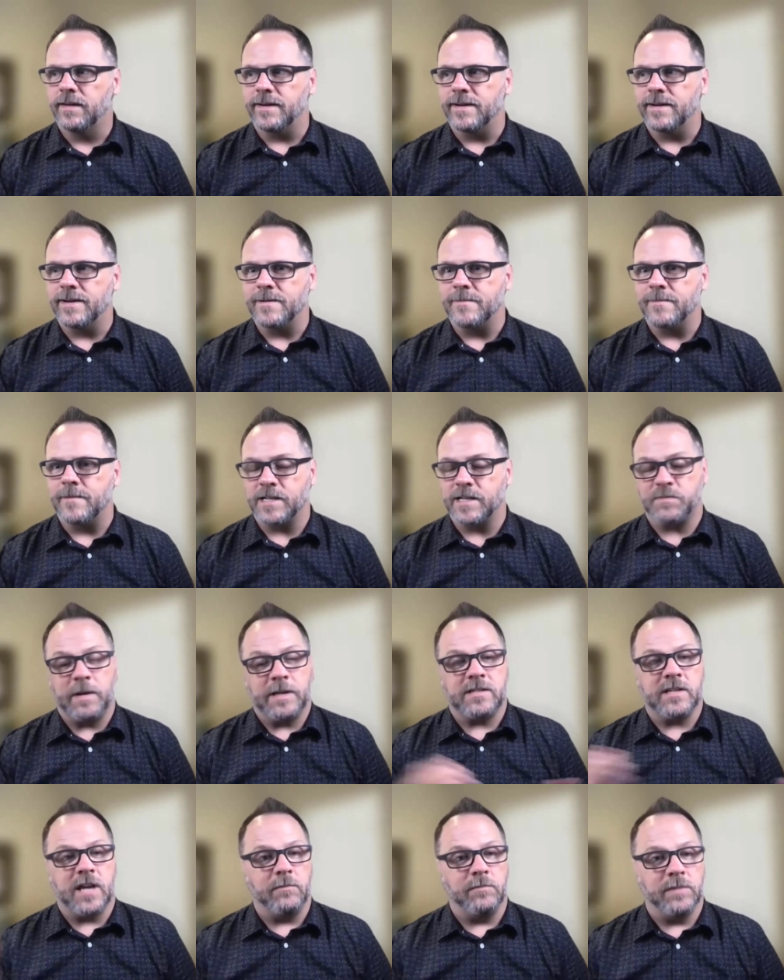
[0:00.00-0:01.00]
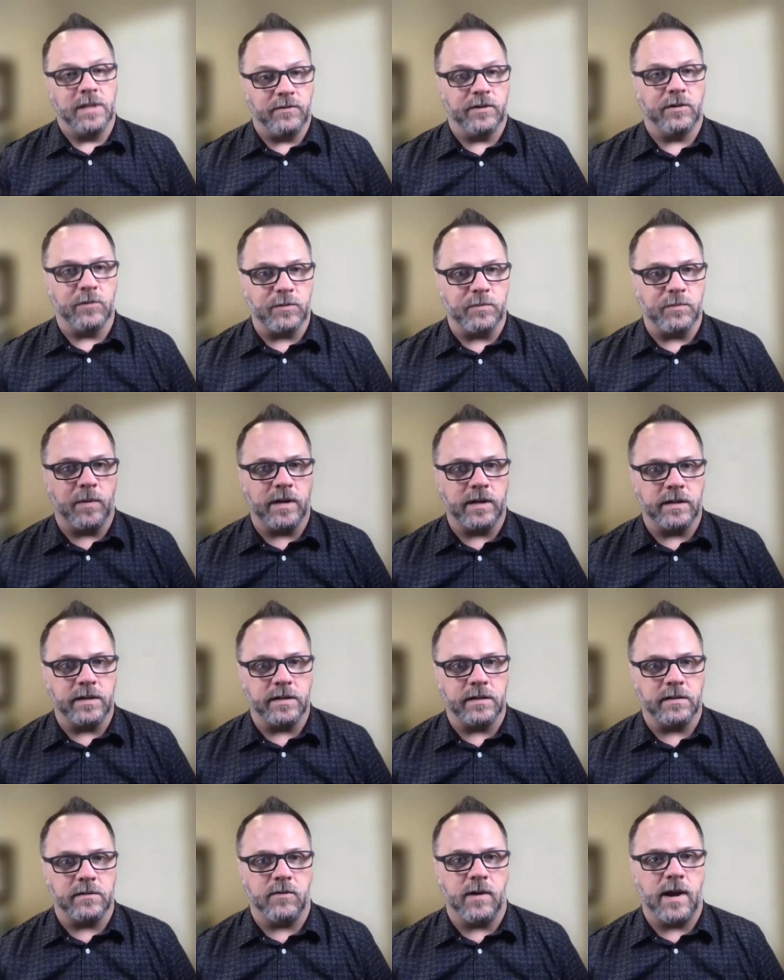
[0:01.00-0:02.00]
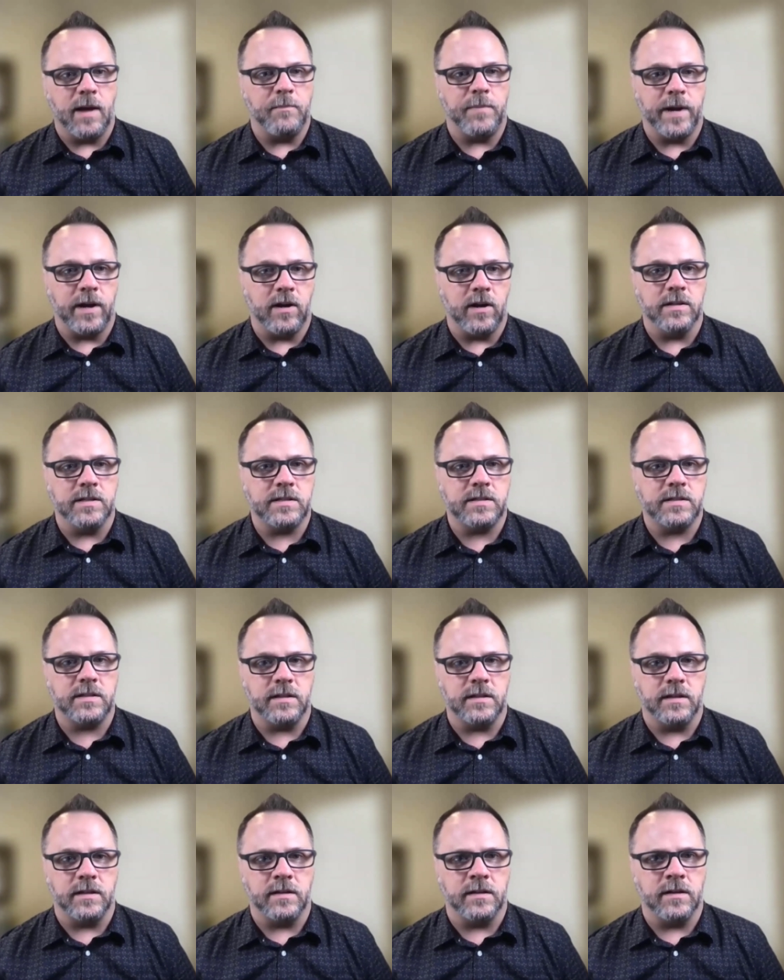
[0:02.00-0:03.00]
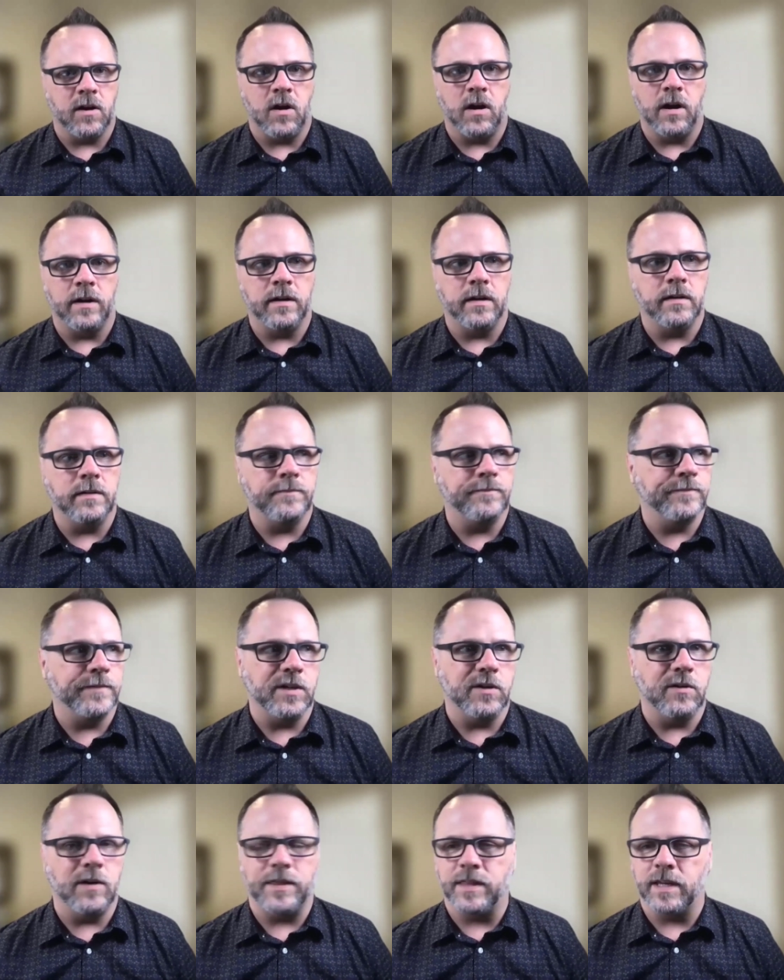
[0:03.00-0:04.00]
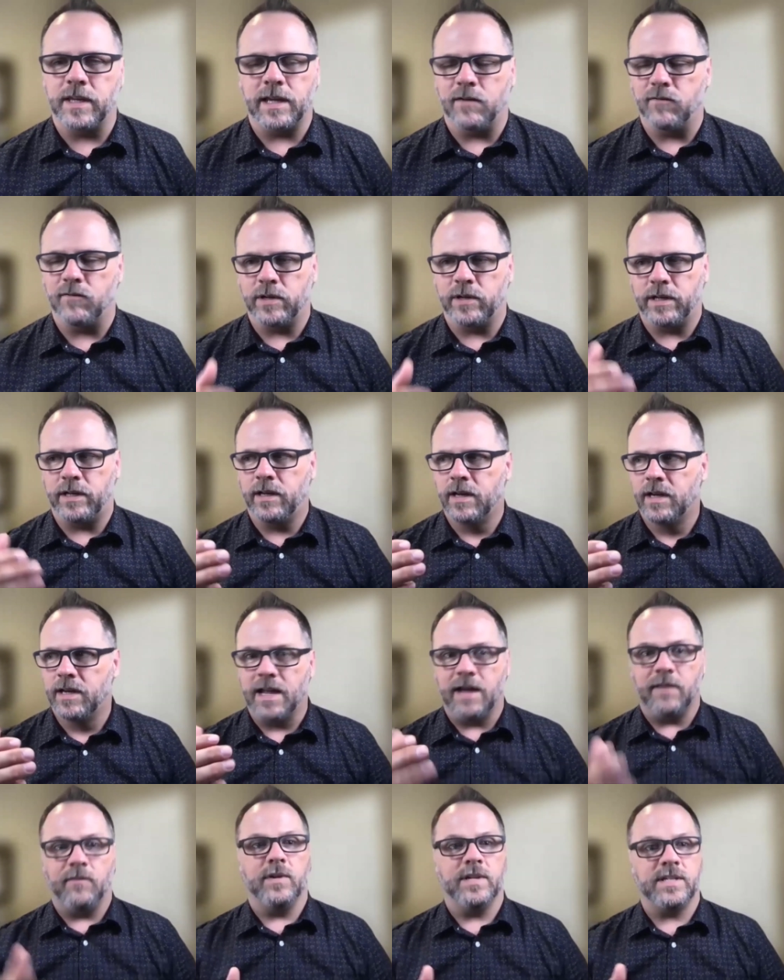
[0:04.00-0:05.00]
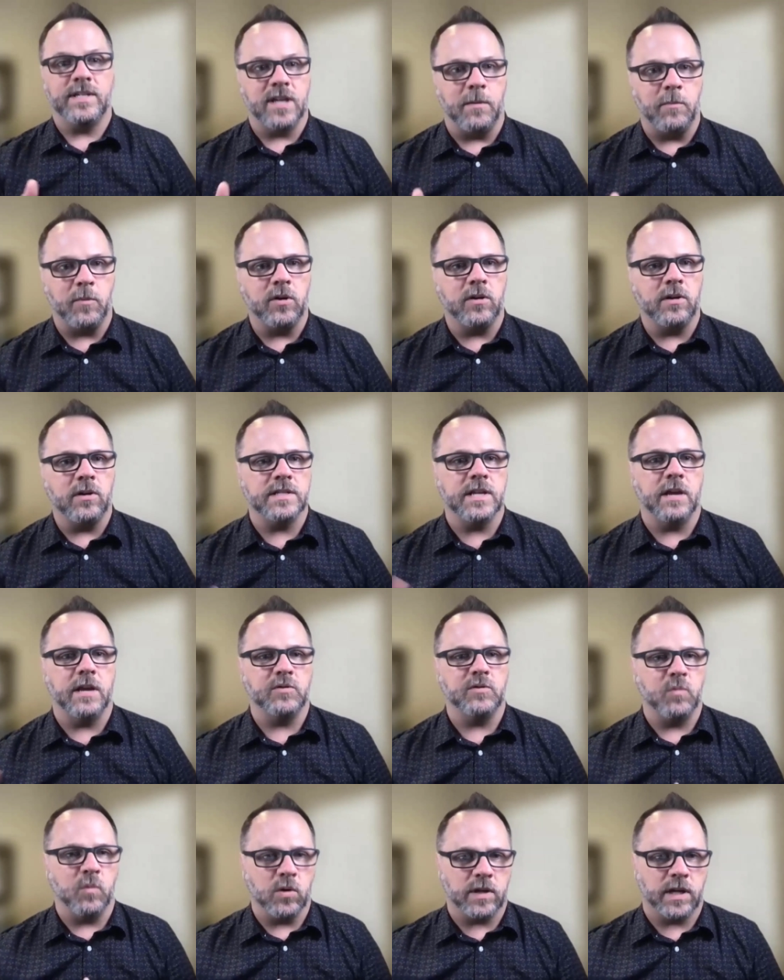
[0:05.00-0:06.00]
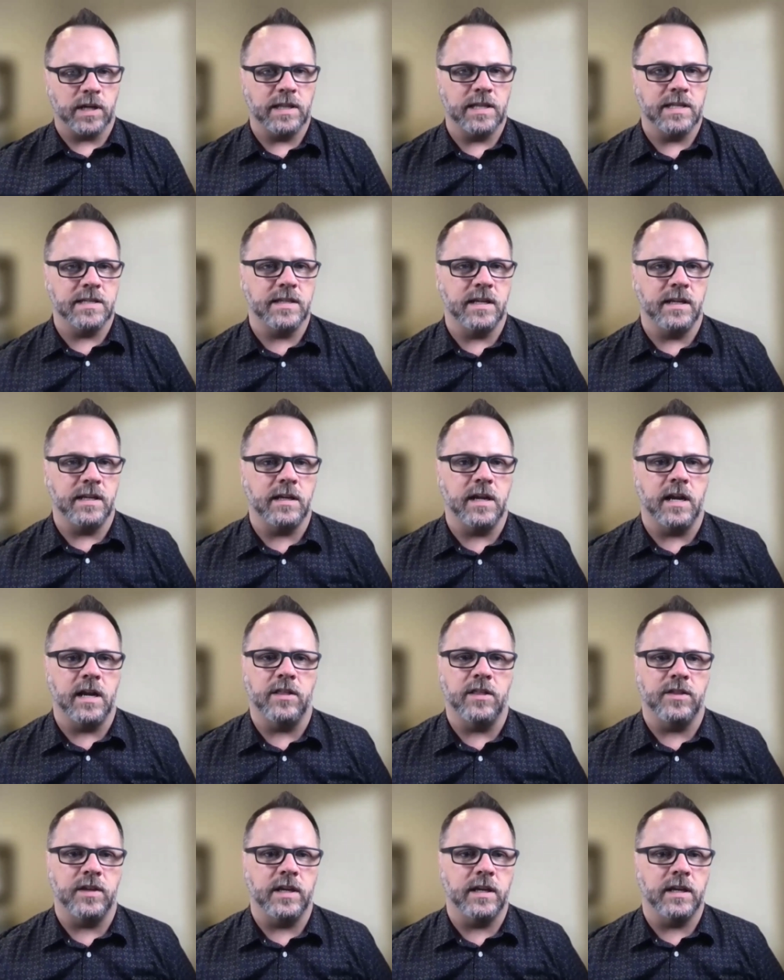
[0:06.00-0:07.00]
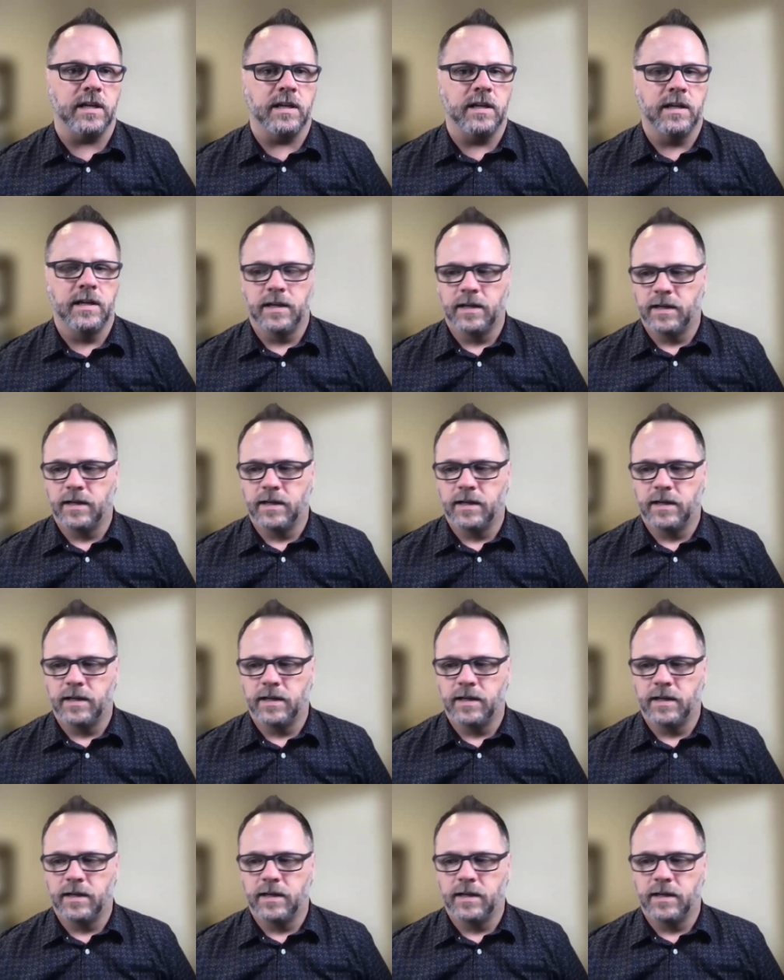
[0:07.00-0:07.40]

I spent time living with my grandparents on, I think every summer as I was working in the city, kind of thing, and